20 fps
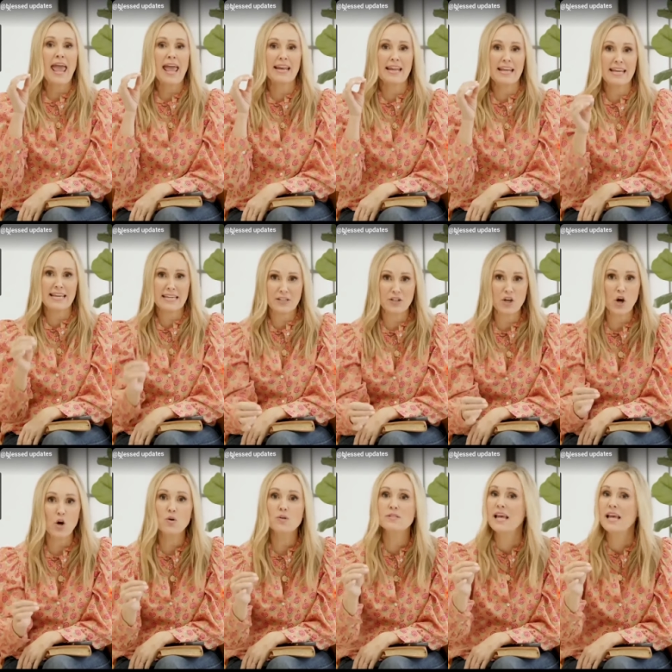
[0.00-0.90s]
He
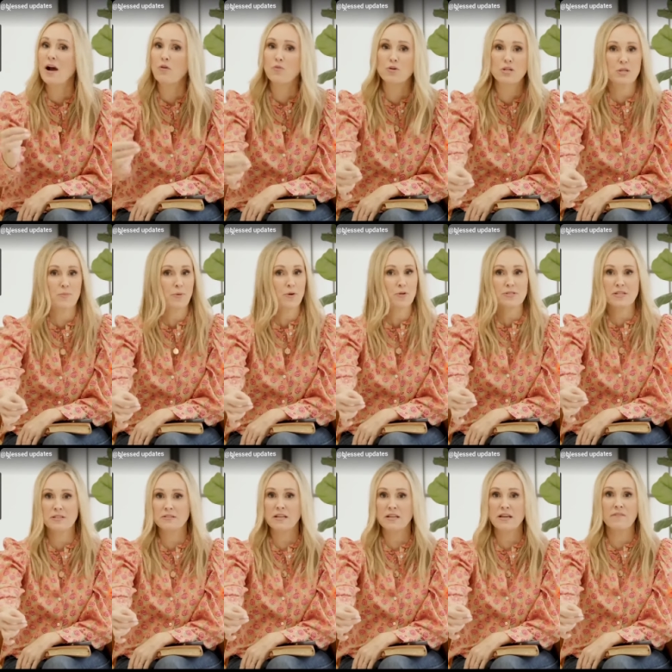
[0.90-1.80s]
knows how we're supposed to
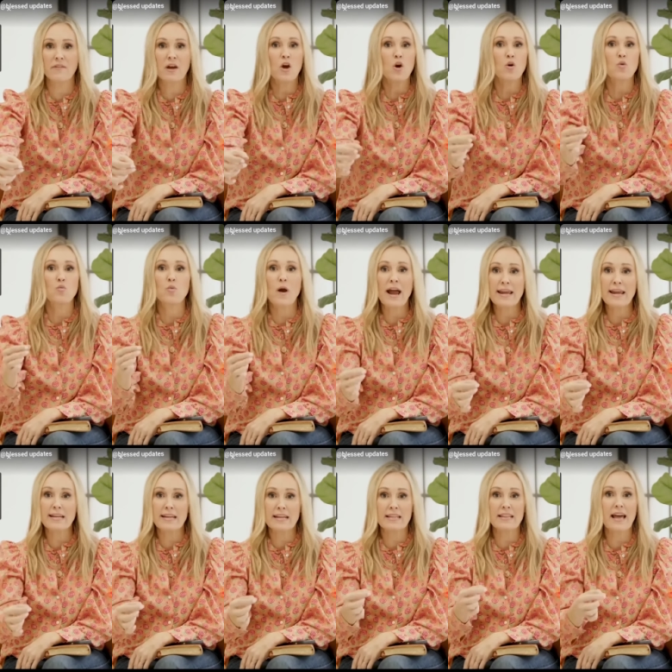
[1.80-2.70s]
live.
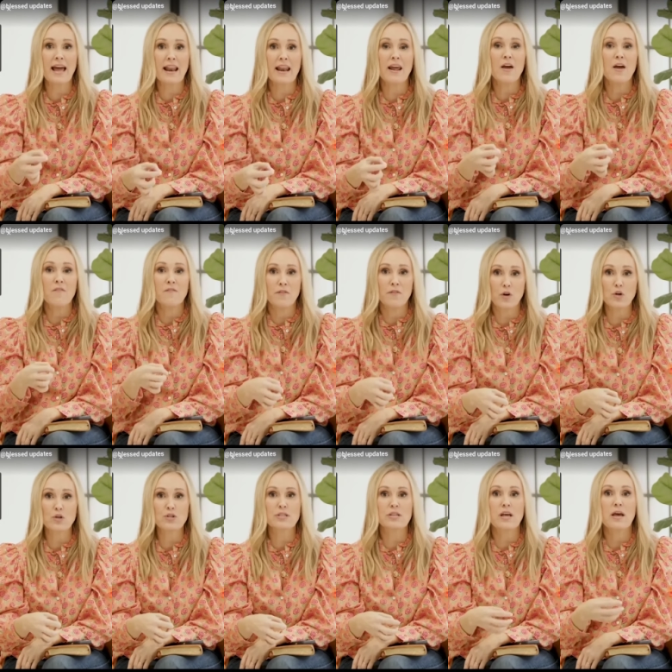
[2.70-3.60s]
Right in that
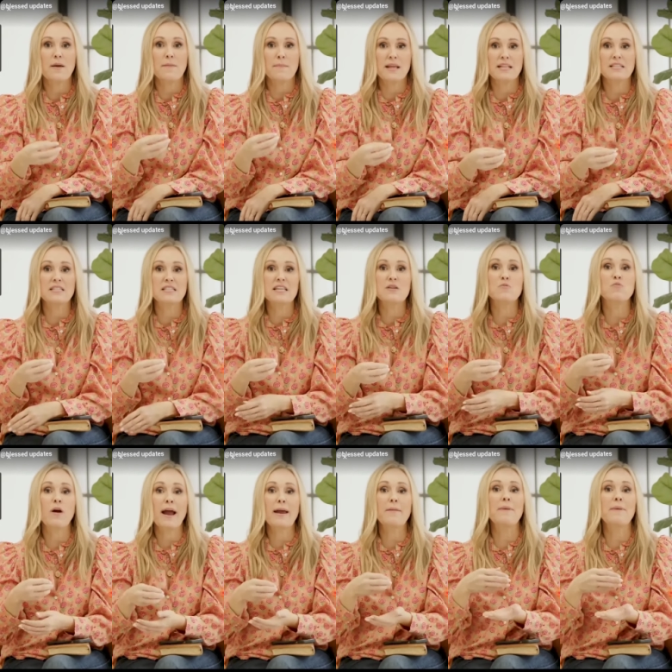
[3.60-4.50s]
verse means the
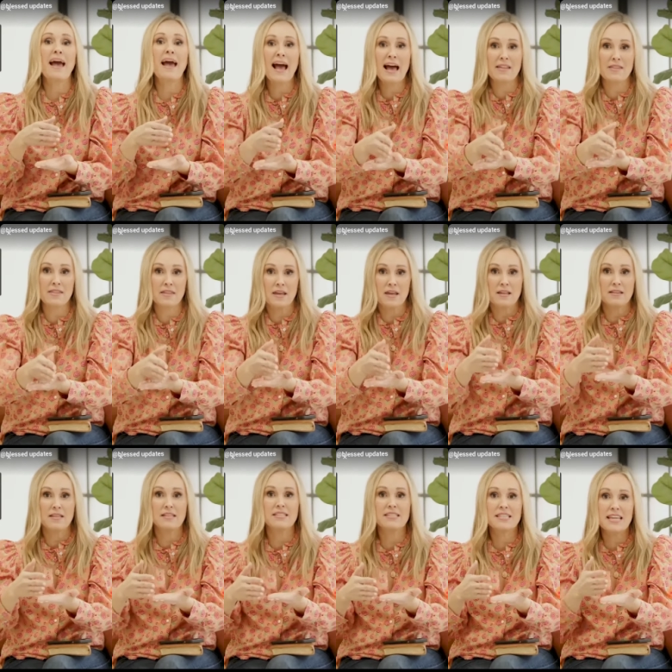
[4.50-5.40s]
right path,
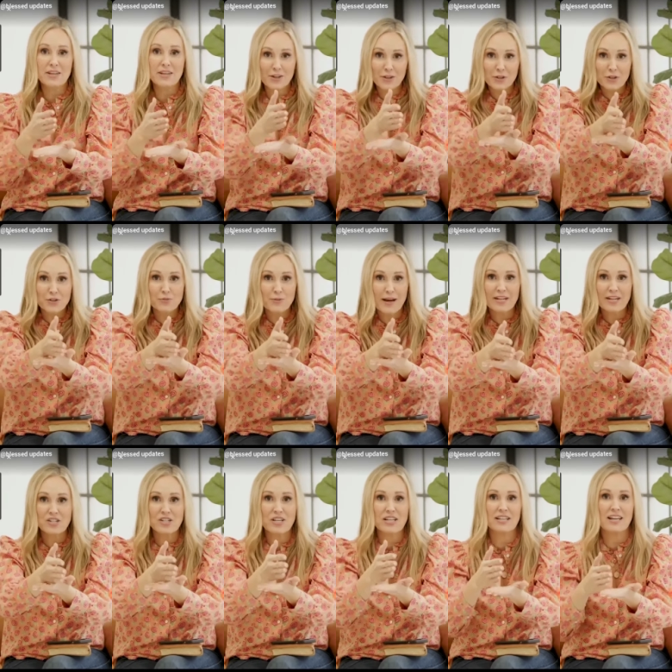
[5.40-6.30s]
the singular
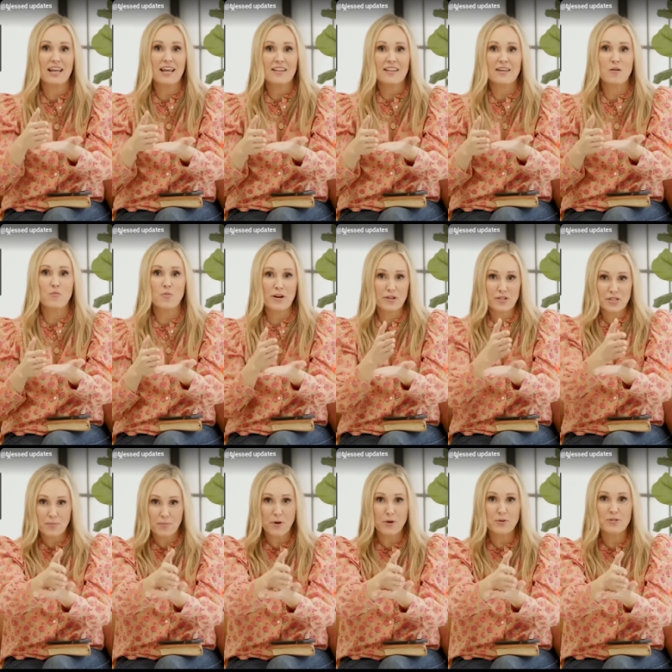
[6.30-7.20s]
direction that we are
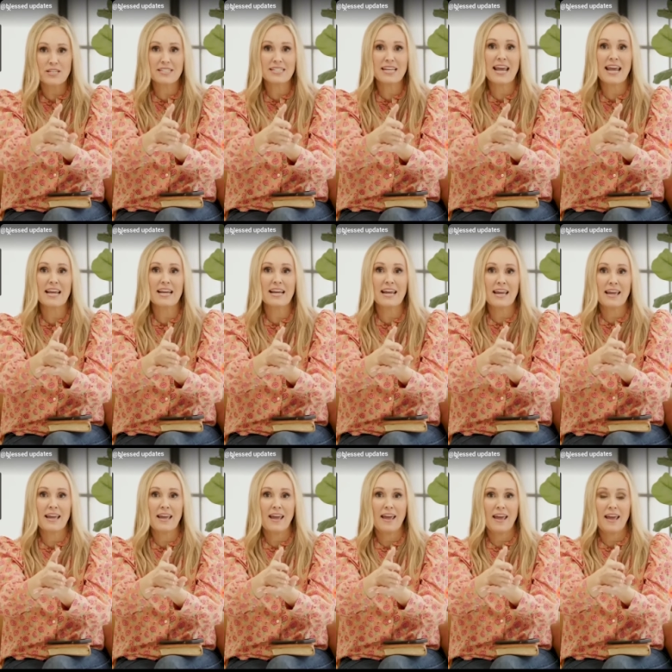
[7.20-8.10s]
supposed to take.
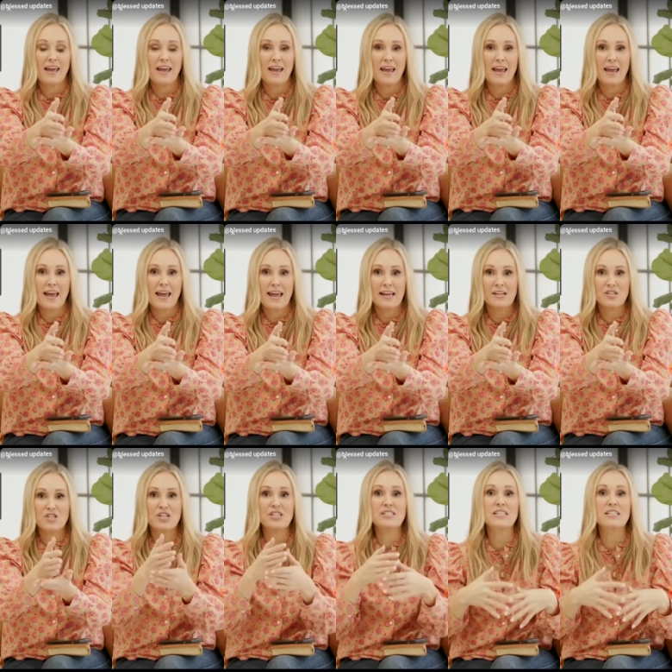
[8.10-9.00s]
And
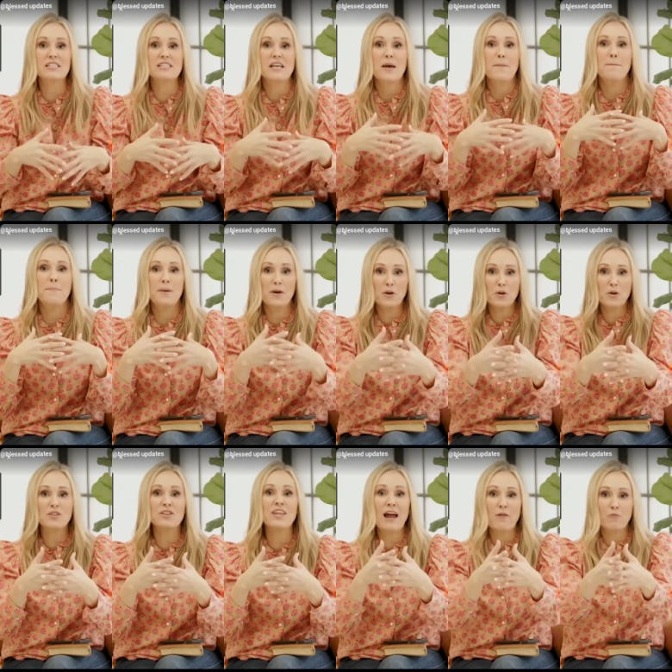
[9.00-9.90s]
Jesus
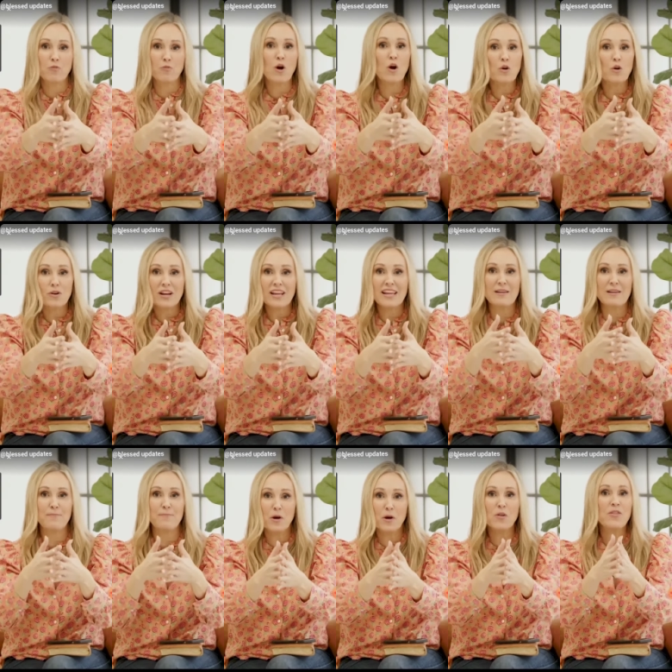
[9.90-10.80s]
built that road. He
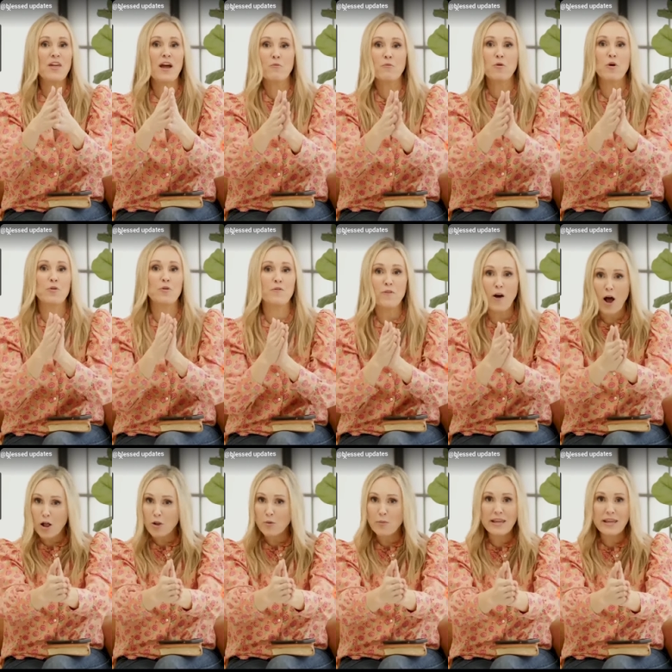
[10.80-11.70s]
built that road
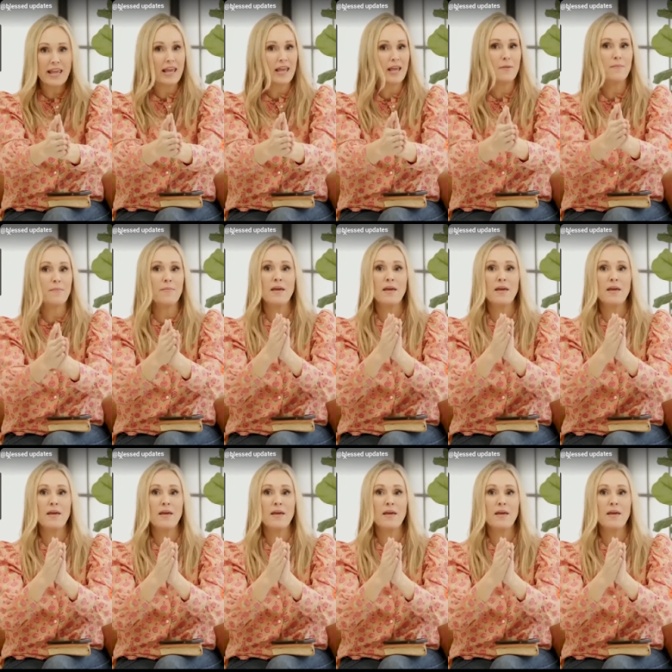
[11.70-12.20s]
following Him,